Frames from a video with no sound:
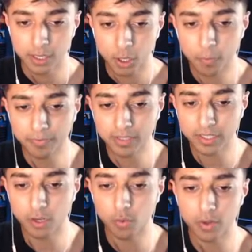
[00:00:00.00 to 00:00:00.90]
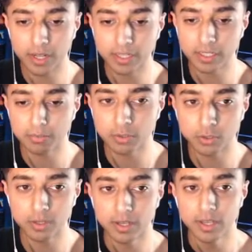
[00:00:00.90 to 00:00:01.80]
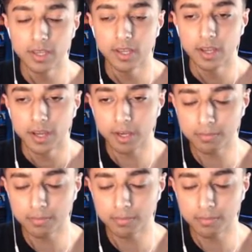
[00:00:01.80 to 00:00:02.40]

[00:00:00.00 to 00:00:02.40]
Hopefully no one anytime soon. I'm